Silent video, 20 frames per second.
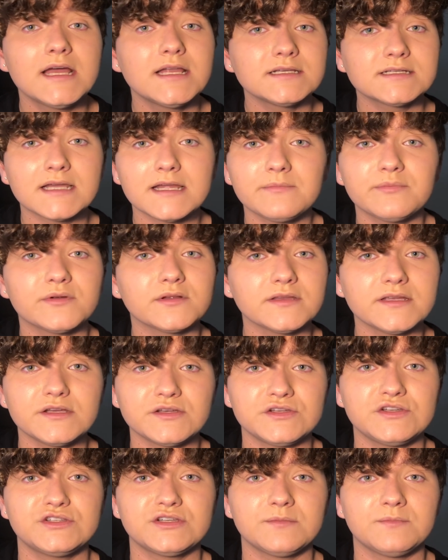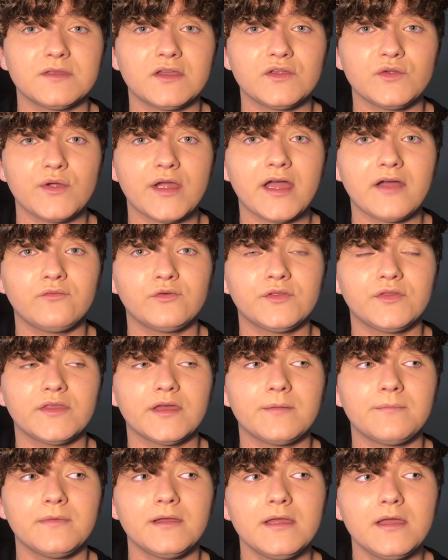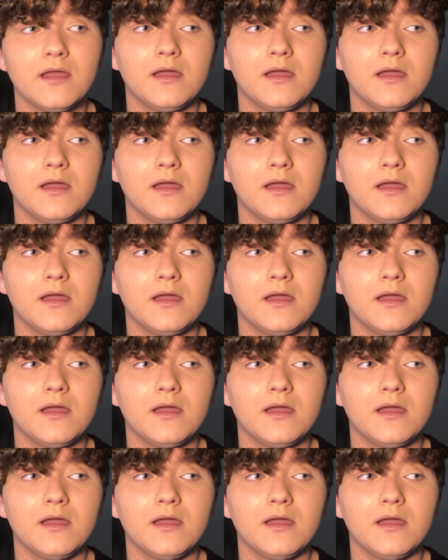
type relationship that you have with them.